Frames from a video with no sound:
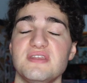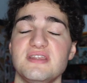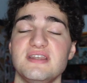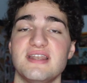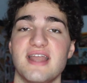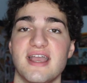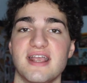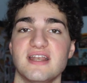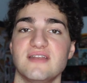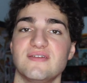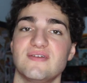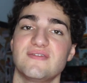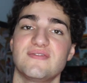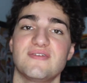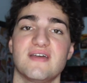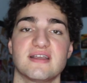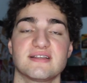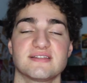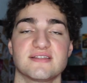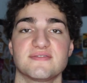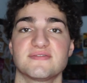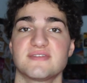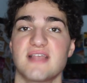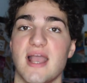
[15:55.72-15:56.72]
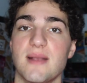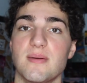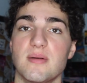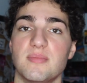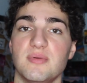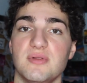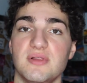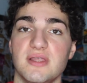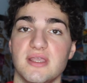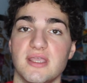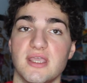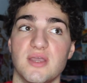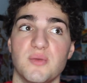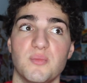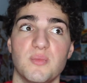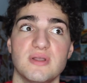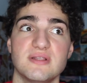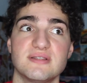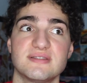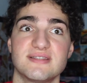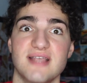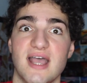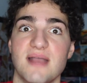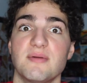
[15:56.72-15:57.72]
the negative effects of cyberbullying and
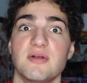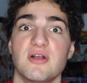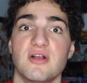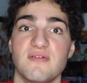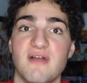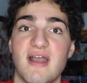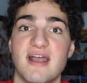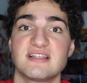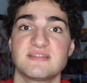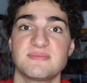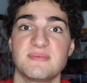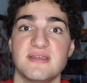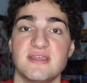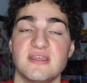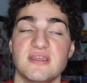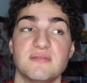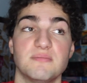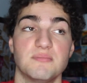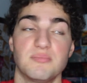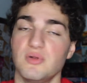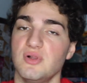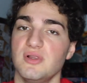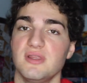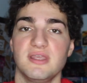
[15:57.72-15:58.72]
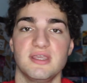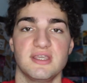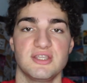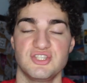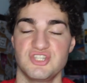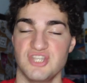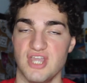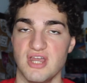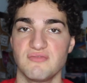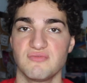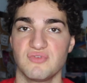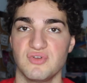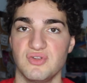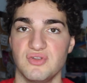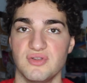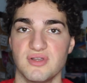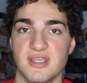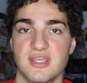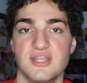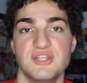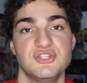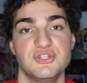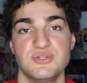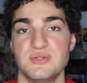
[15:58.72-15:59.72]
what cyber harassment and bullying in general
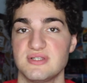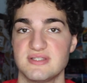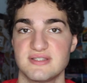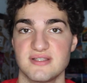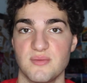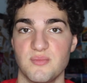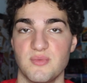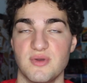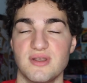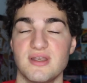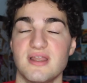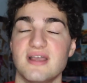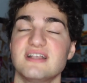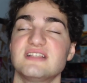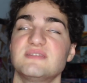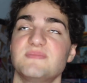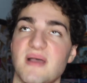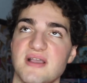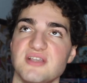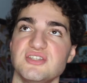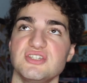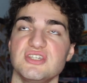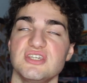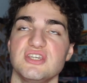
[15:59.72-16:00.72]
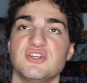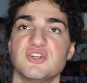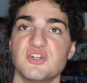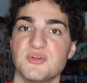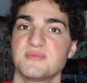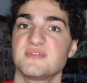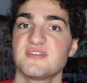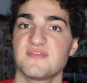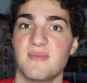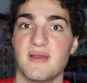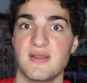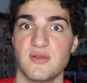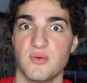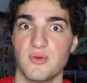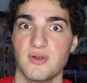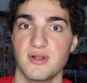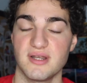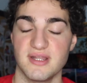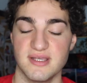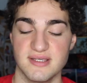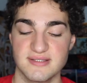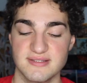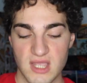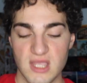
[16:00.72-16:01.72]
can do to someone, especially groups of
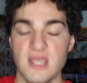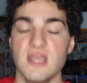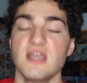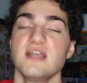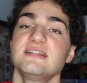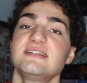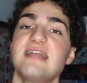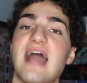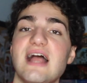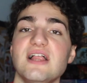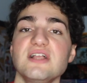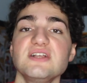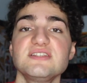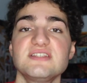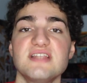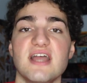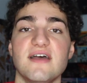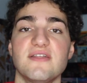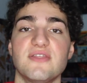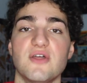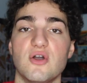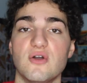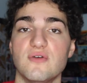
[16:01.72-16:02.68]
minorities. Tyler's death